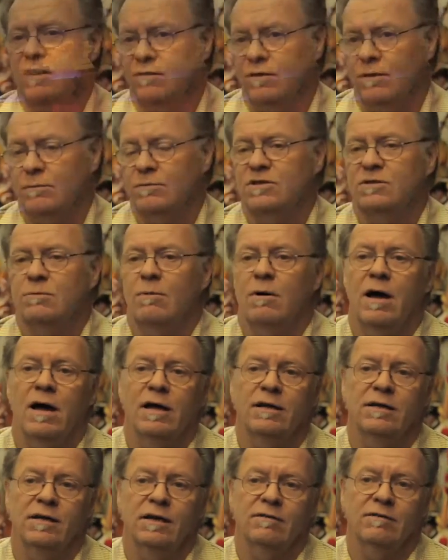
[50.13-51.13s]
giving them some
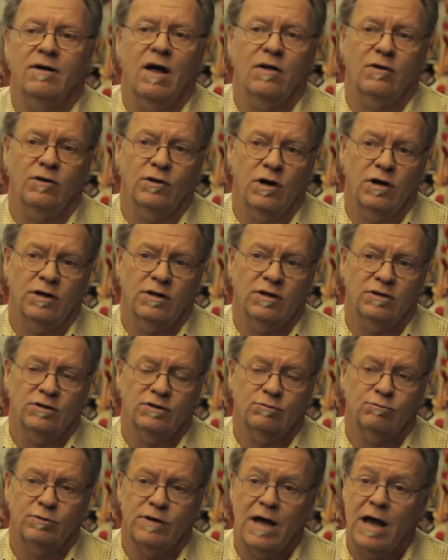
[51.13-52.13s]
idea of how the
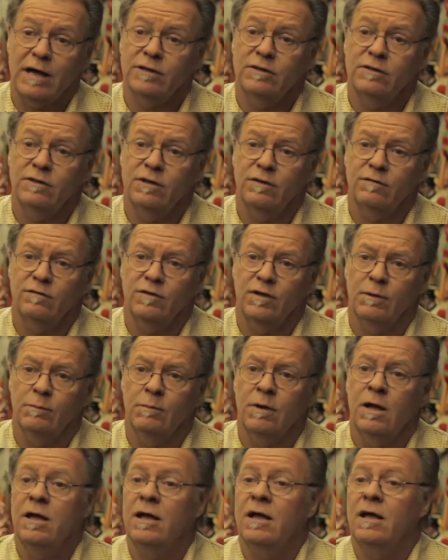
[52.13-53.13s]
audience reacted to the
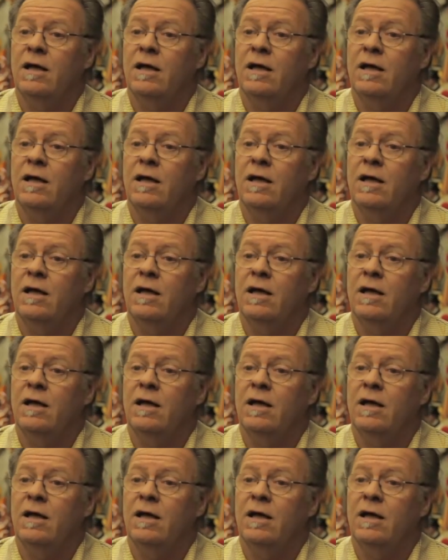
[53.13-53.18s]
film,